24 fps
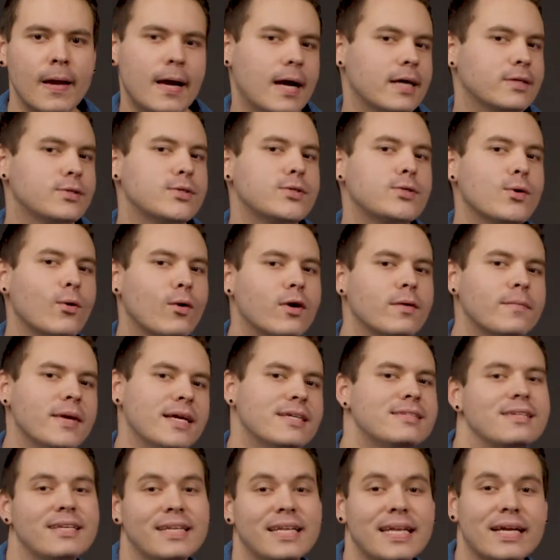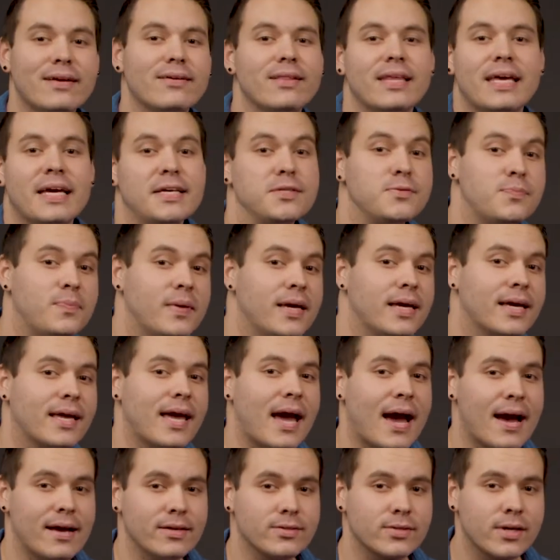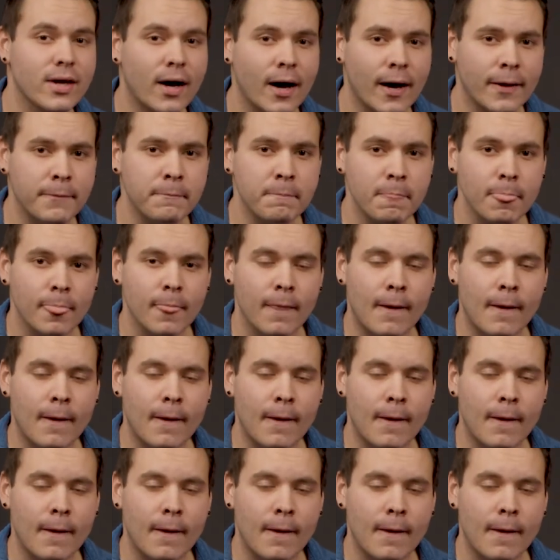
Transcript: A storm isn't nearly as big as God.